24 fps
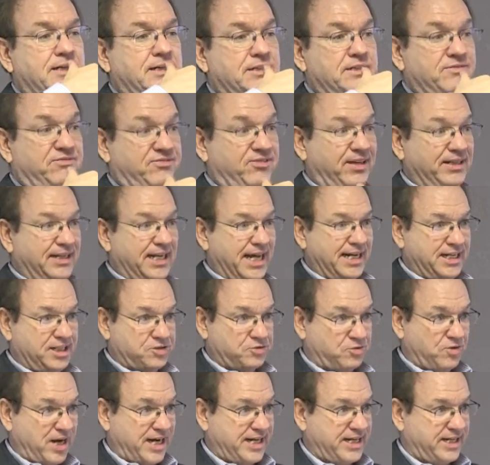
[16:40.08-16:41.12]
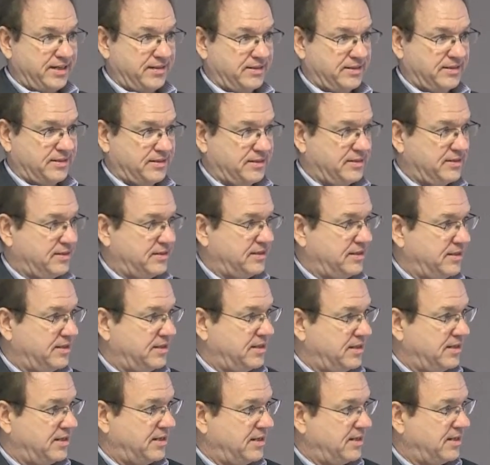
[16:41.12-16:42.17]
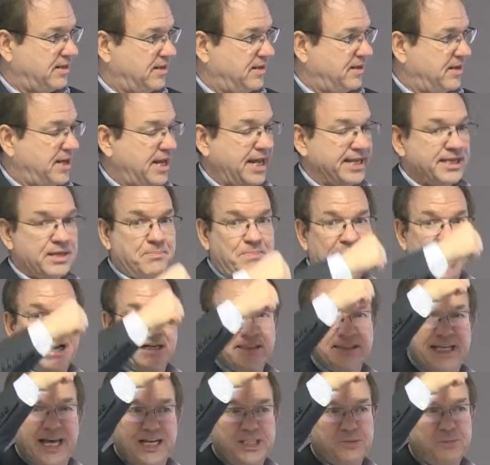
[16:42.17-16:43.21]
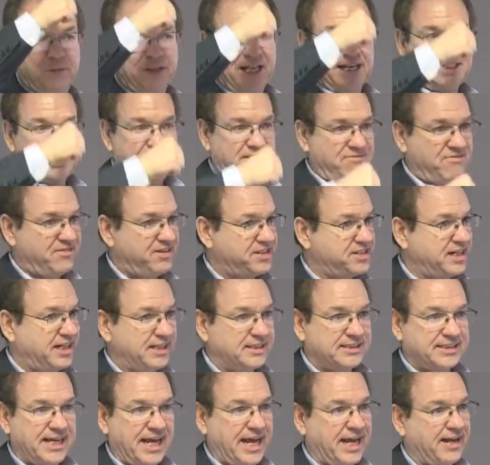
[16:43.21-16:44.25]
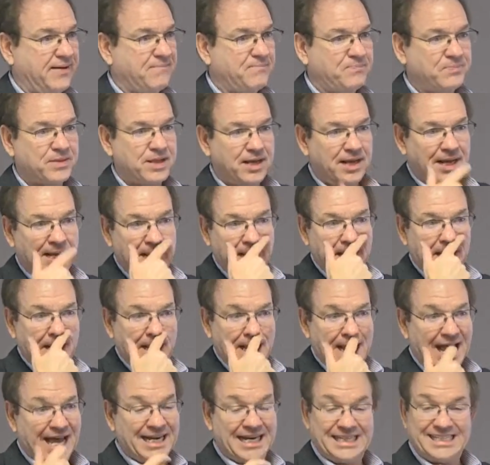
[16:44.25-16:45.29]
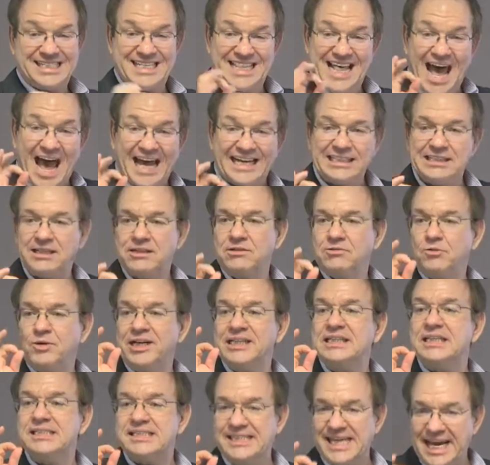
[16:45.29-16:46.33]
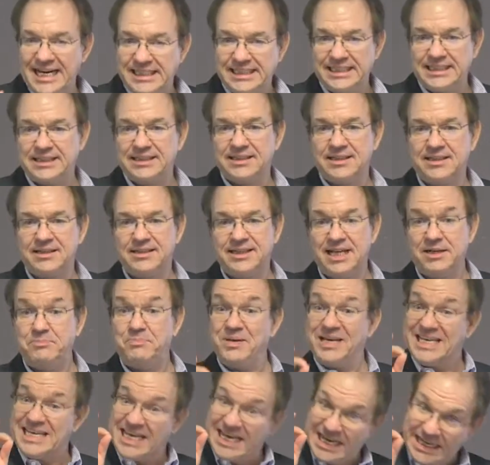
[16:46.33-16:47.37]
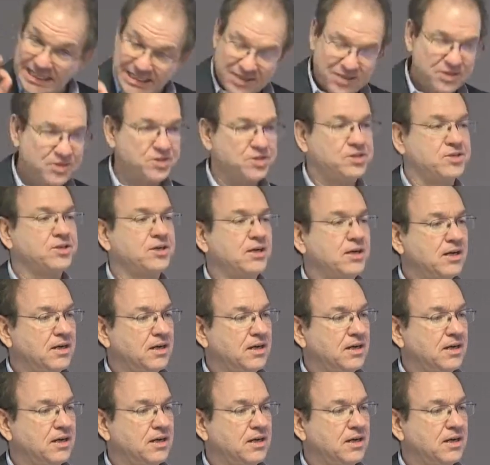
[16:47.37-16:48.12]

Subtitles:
The front line is right here. And the battle takes place every single day. And it's that realization that begins